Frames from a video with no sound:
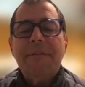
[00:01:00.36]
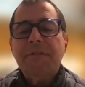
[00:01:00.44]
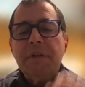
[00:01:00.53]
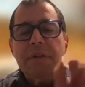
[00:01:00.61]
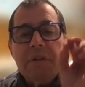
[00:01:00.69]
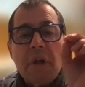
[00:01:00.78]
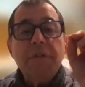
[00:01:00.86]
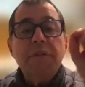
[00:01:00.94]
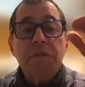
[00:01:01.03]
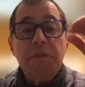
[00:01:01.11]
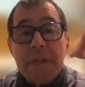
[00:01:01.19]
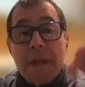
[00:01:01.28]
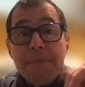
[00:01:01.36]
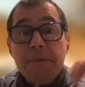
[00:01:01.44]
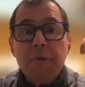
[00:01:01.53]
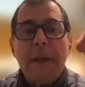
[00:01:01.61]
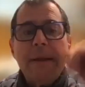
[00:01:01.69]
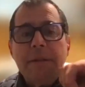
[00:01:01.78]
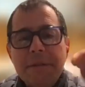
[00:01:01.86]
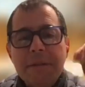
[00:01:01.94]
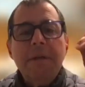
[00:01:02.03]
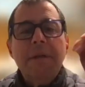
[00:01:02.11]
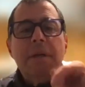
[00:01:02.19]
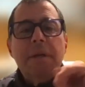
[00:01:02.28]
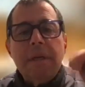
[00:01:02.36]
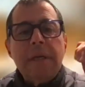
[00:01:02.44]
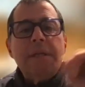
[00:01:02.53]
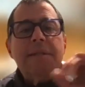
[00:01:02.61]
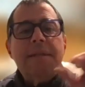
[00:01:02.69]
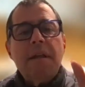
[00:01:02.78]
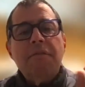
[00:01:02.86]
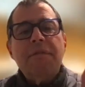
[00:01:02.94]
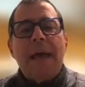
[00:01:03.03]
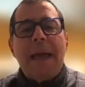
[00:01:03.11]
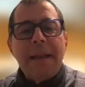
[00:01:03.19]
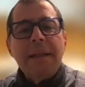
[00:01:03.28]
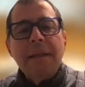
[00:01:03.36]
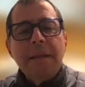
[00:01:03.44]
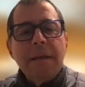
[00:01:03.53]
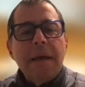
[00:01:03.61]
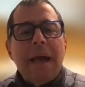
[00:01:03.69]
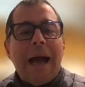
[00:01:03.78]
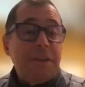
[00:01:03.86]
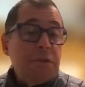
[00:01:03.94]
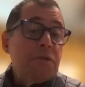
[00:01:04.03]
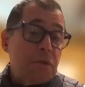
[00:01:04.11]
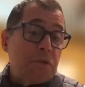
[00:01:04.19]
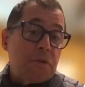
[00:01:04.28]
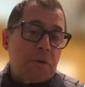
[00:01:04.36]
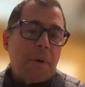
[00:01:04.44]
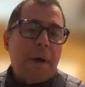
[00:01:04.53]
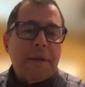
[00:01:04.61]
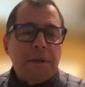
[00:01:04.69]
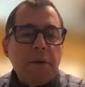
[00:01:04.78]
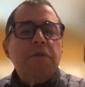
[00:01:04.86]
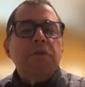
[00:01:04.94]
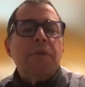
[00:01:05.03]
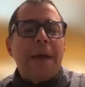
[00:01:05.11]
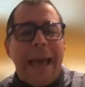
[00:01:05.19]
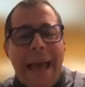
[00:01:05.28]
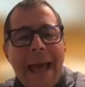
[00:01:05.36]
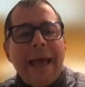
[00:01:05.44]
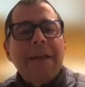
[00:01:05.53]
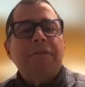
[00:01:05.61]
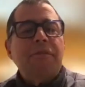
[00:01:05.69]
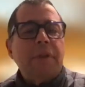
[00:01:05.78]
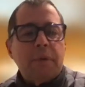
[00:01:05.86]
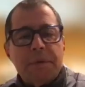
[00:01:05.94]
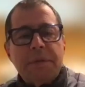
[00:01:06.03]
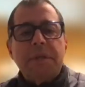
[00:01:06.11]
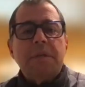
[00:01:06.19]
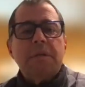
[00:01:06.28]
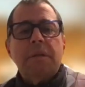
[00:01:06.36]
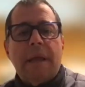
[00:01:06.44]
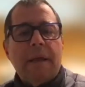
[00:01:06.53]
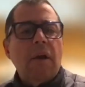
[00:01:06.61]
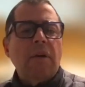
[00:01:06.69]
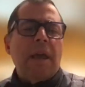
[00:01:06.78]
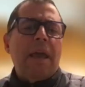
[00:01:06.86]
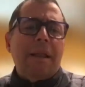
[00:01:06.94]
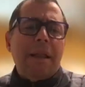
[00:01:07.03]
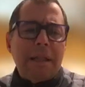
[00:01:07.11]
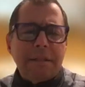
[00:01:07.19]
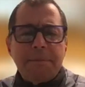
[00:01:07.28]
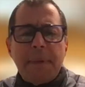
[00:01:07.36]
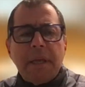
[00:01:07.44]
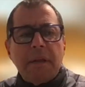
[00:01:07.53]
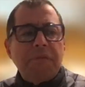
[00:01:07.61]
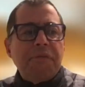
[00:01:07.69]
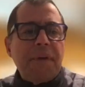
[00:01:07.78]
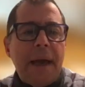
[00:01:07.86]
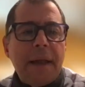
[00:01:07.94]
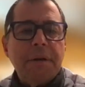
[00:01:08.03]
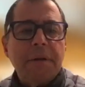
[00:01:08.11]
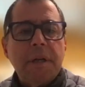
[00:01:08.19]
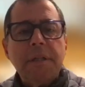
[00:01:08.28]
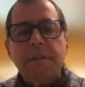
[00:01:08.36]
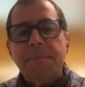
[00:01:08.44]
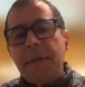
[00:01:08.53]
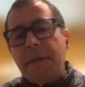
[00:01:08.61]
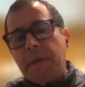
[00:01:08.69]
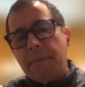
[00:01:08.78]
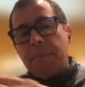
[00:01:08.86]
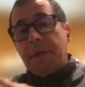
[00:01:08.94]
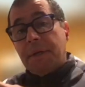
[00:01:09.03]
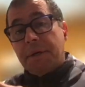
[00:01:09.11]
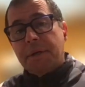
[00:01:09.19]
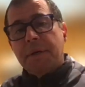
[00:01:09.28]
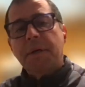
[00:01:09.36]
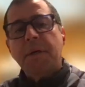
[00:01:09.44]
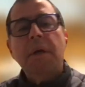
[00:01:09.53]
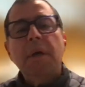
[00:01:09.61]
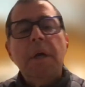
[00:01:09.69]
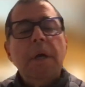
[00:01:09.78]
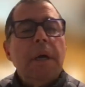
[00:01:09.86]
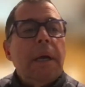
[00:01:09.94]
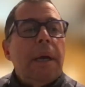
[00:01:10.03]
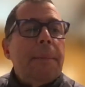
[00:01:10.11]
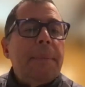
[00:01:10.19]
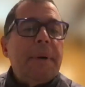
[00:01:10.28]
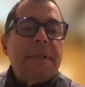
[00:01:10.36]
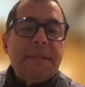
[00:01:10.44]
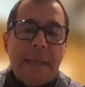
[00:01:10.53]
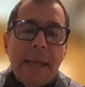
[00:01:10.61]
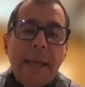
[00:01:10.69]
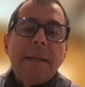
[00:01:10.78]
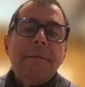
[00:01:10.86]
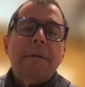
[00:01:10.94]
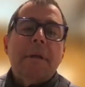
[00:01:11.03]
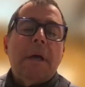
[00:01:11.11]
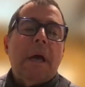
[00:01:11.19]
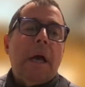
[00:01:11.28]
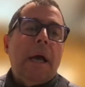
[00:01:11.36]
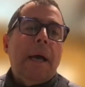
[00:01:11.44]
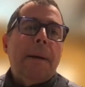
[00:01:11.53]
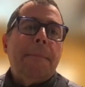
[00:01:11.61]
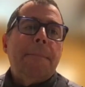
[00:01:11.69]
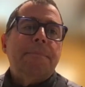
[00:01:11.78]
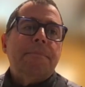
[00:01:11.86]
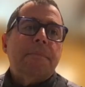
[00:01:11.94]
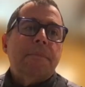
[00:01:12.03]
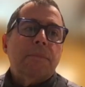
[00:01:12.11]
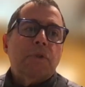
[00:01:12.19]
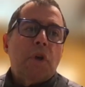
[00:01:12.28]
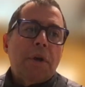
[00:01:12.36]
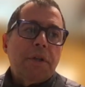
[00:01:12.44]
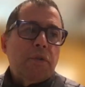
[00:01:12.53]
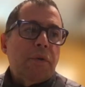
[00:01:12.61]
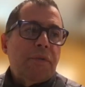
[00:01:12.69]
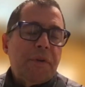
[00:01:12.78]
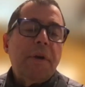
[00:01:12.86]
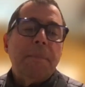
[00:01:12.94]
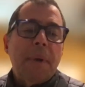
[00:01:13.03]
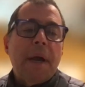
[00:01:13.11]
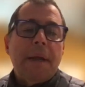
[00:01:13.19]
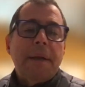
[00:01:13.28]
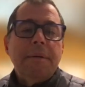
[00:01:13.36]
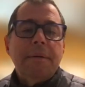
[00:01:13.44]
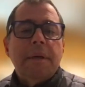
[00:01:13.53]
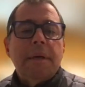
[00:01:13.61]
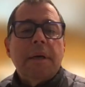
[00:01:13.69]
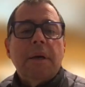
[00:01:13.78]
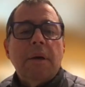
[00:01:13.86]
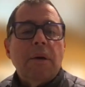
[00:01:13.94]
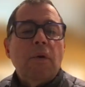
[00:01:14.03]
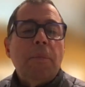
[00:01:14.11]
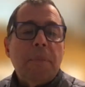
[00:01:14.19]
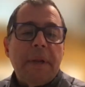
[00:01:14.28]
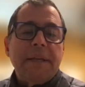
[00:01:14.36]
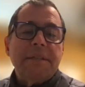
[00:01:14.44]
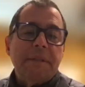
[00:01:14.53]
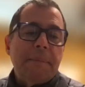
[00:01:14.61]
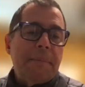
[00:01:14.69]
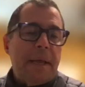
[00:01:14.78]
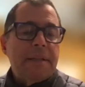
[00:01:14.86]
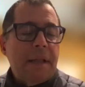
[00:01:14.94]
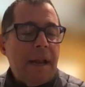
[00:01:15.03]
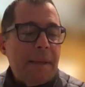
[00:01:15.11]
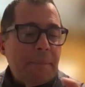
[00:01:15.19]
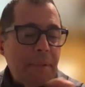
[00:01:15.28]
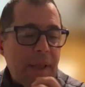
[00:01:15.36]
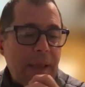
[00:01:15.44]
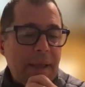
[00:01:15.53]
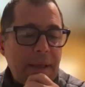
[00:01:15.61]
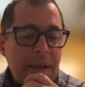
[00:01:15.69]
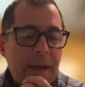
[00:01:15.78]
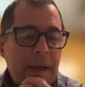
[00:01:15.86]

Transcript: after I started to subtract instead of adding. I used to add frequencies like, okay, let's make it fatter, let's make it bigger. But then, talking to a friend of mine who plays in the band that I play,